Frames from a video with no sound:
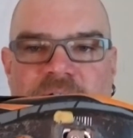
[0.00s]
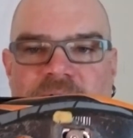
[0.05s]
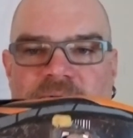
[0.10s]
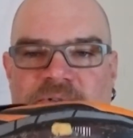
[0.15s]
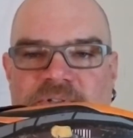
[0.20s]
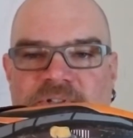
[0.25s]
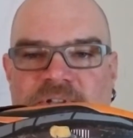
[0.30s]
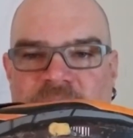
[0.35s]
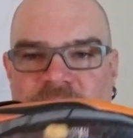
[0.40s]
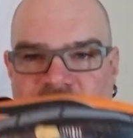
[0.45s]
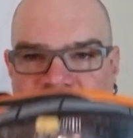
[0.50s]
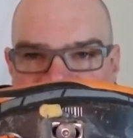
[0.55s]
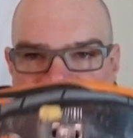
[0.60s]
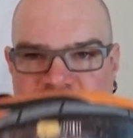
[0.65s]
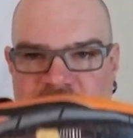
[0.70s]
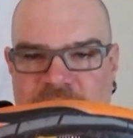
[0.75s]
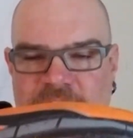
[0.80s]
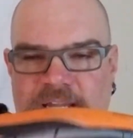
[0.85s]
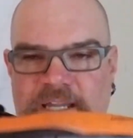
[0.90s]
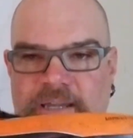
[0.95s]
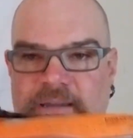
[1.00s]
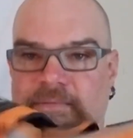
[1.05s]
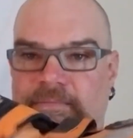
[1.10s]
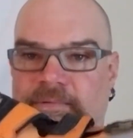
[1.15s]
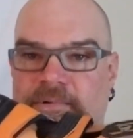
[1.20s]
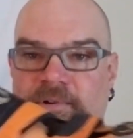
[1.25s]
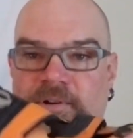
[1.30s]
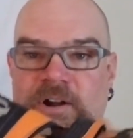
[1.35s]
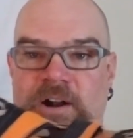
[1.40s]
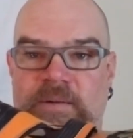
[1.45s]
with something like
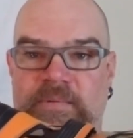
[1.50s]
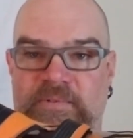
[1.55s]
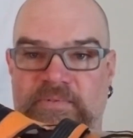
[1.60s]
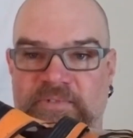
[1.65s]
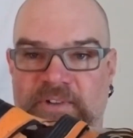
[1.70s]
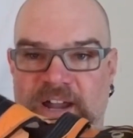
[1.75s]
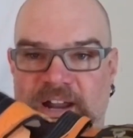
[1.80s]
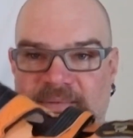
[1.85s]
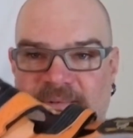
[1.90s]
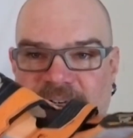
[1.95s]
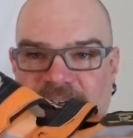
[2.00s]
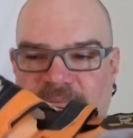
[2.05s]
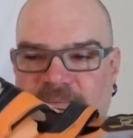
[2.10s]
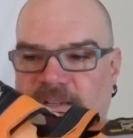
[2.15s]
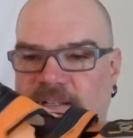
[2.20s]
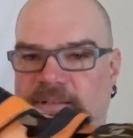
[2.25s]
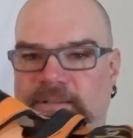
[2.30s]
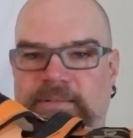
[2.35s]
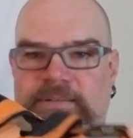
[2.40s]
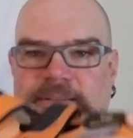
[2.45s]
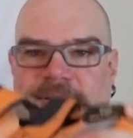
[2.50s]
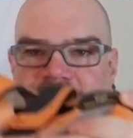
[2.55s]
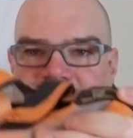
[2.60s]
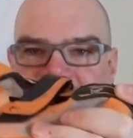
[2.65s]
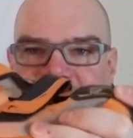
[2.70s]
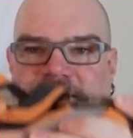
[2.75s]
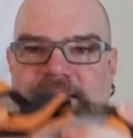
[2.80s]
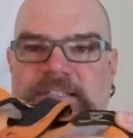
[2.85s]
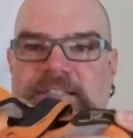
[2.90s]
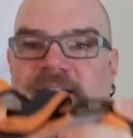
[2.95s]
carbon fiber, I mean,
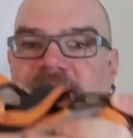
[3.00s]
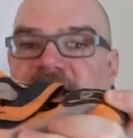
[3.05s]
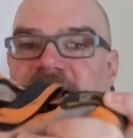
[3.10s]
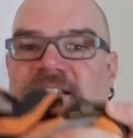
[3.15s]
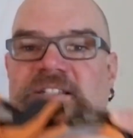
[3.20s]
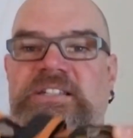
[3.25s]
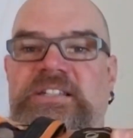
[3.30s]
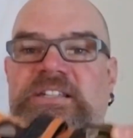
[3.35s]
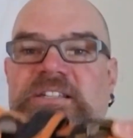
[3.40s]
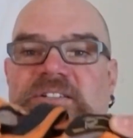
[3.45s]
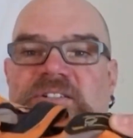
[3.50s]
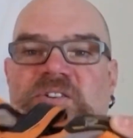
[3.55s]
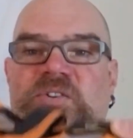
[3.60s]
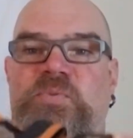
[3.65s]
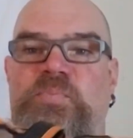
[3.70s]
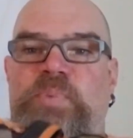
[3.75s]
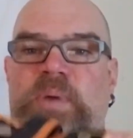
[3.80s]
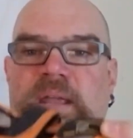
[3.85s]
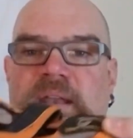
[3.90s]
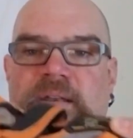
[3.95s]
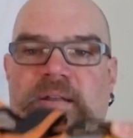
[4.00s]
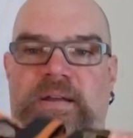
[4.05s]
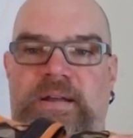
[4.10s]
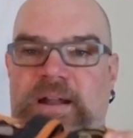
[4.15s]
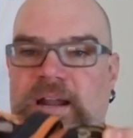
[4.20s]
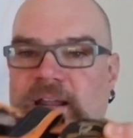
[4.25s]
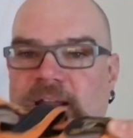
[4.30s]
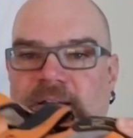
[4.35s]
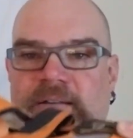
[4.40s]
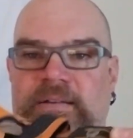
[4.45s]
these things don't bend.
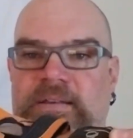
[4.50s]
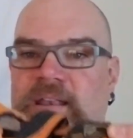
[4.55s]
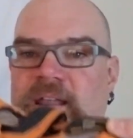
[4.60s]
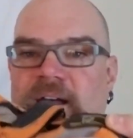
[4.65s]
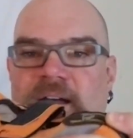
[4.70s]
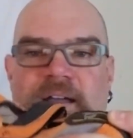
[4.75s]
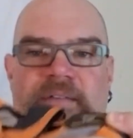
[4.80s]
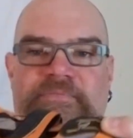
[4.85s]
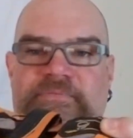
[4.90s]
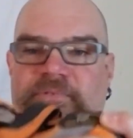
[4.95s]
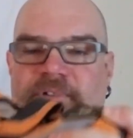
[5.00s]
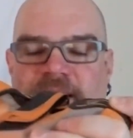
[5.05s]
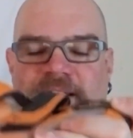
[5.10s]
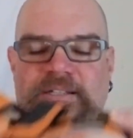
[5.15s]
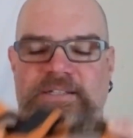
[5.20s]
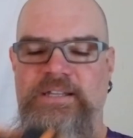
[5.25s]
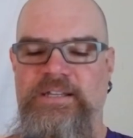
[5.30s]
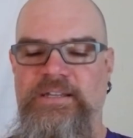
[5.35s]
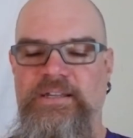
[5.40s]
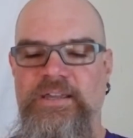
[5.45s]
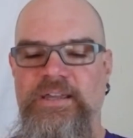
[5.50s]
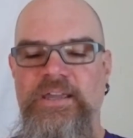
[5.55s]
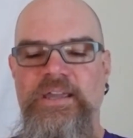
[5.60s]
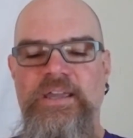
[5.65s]
All right. Not flexing.